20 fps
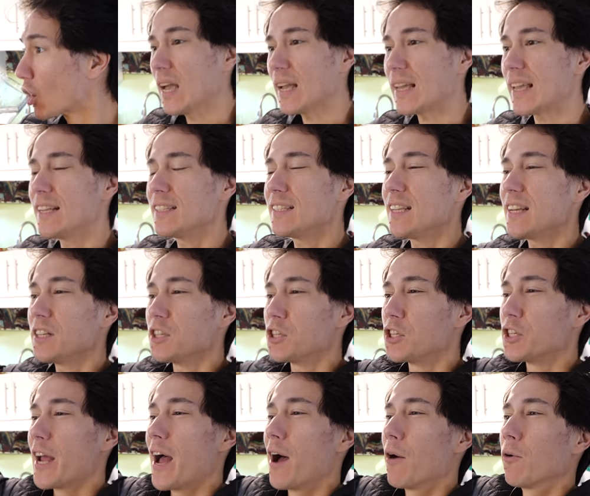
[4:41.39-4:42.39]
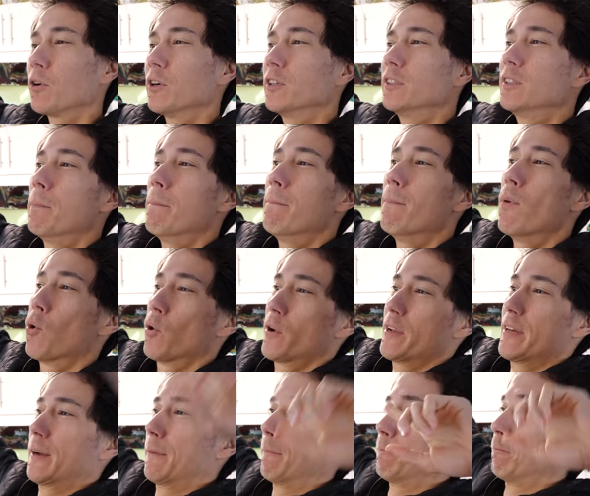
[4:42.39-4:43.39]
I can't take a shower in the
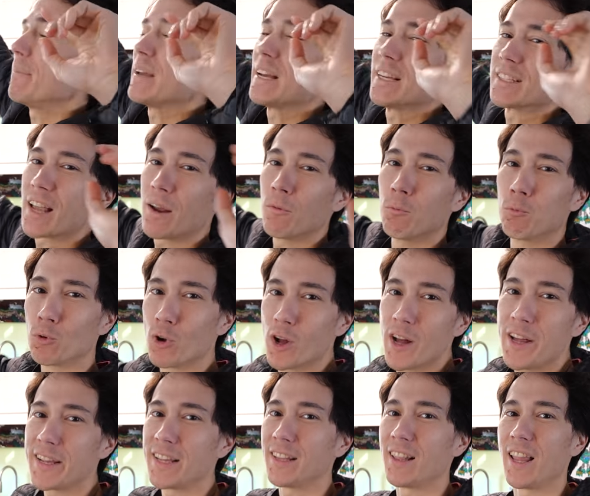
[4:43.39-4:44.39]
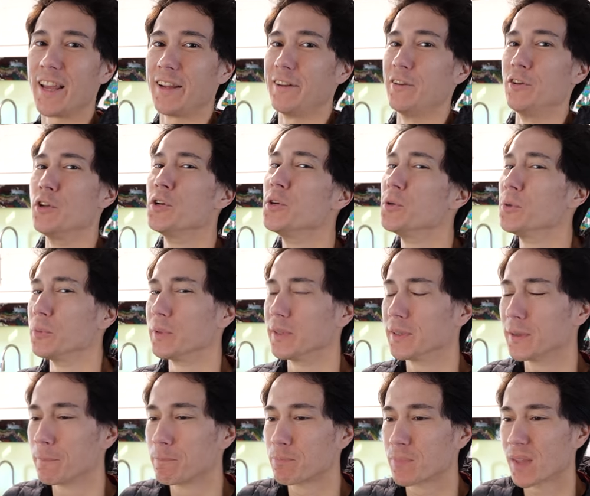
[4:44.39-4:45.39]
morning because I run at like noon.
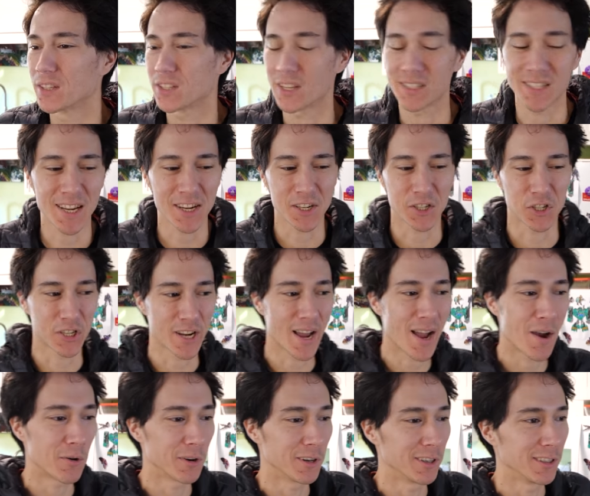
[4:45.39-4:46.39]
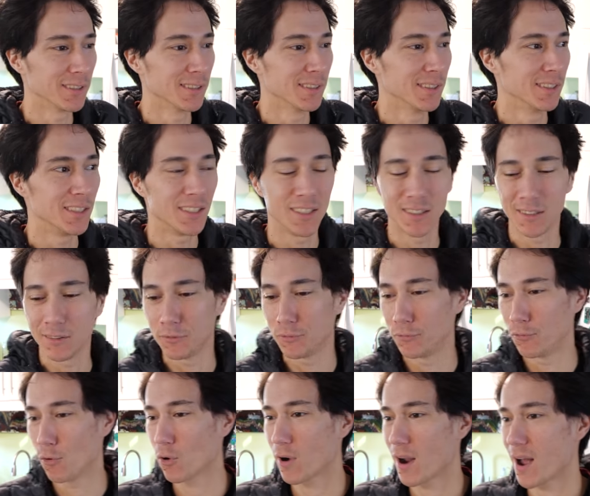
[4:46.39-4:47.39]
So I take a shower, and then
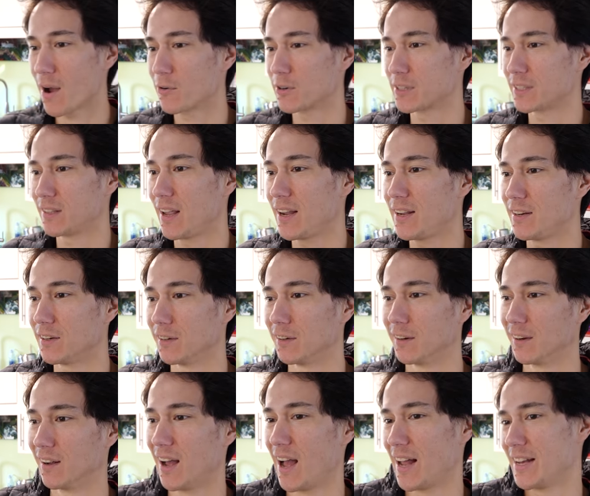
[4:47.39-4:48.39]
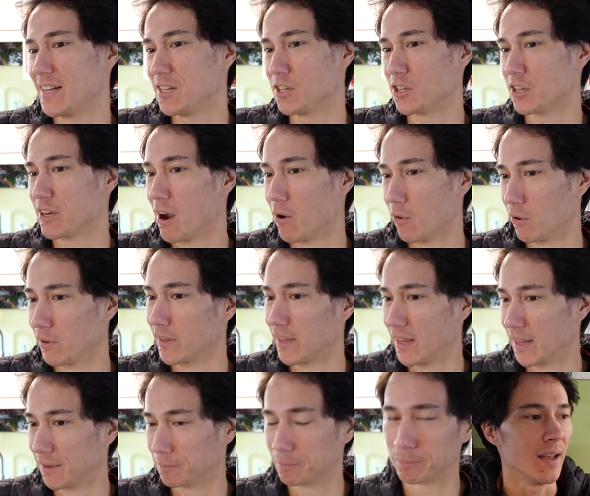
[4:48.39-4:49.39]
four hours later, I need a shower
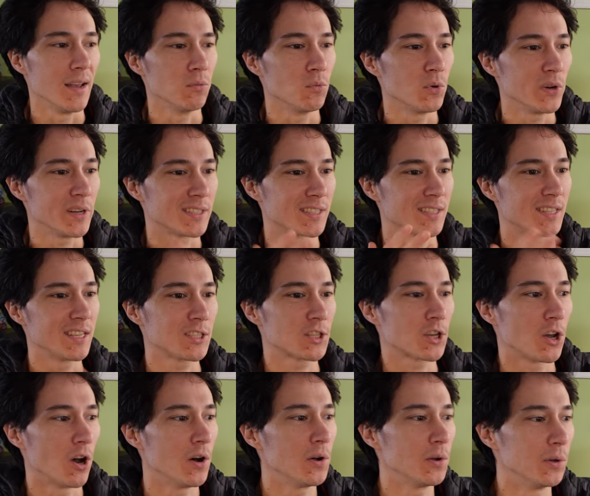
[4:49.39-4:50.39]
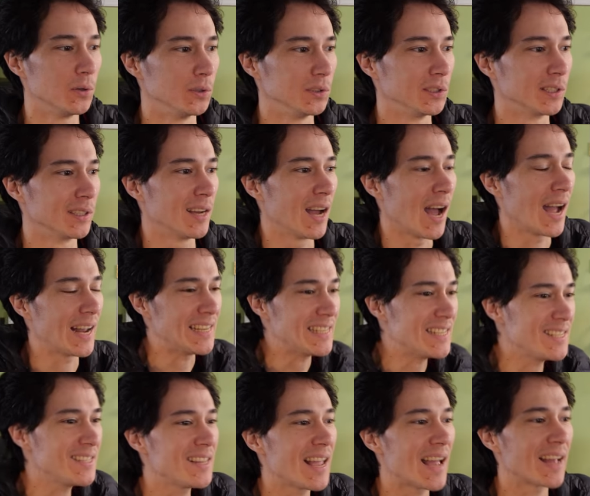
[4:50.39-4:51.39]
again. And when it's this cold, I
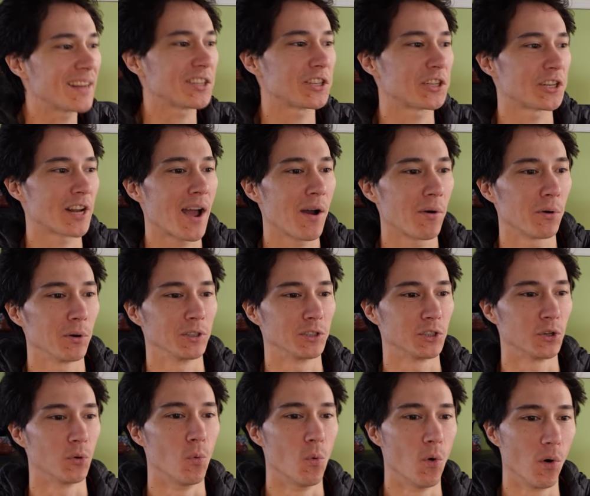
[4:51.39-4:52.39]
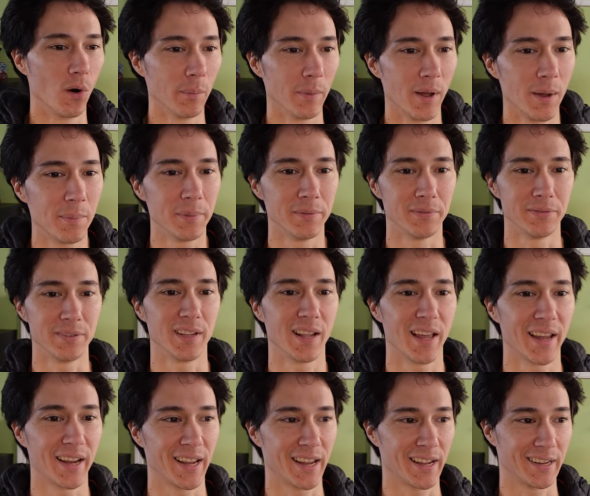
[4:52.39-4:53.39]
need that shower to warm up and feel
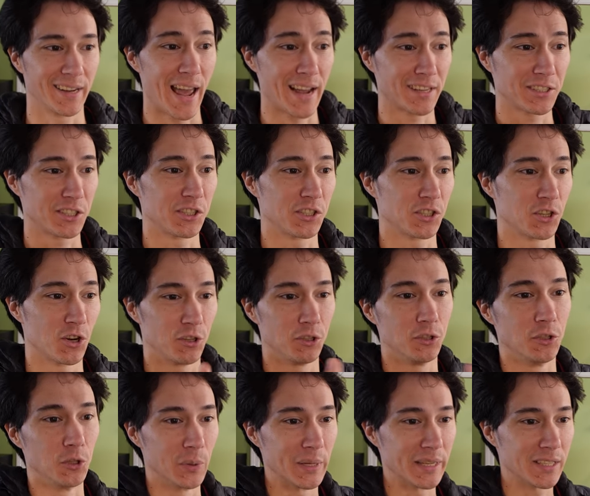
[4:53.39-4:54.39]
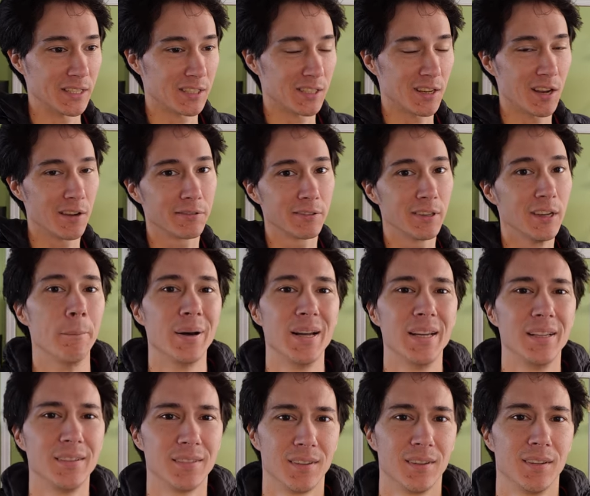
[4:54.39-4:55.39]
like I can actually start doing stuff.
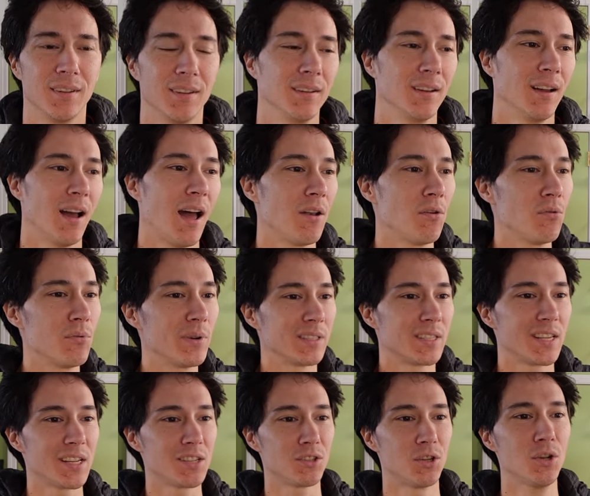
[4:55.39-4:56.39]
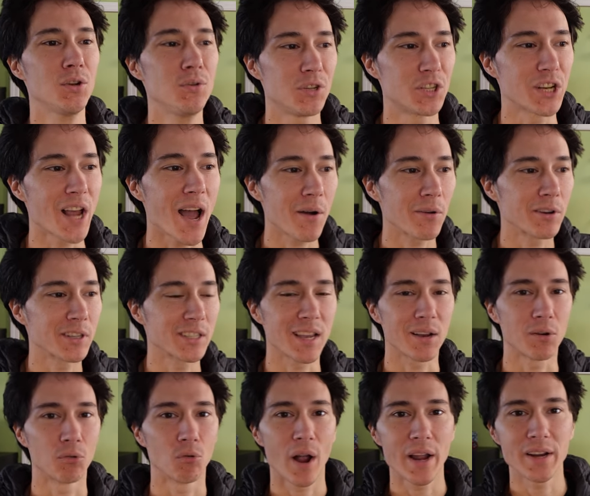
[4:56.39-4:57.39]
But I don't want to take two showers
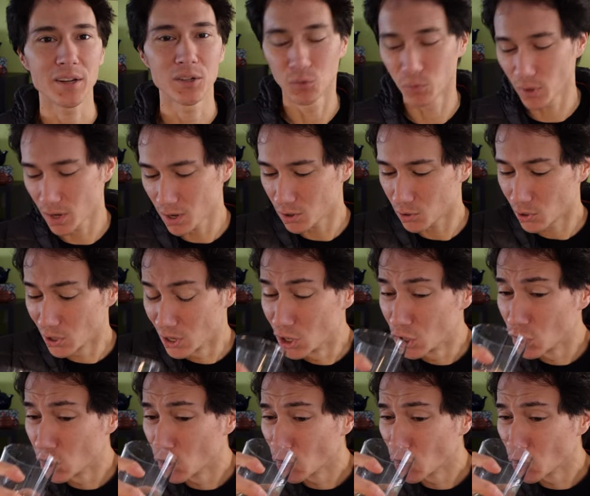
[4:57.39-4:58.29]
like right in a row.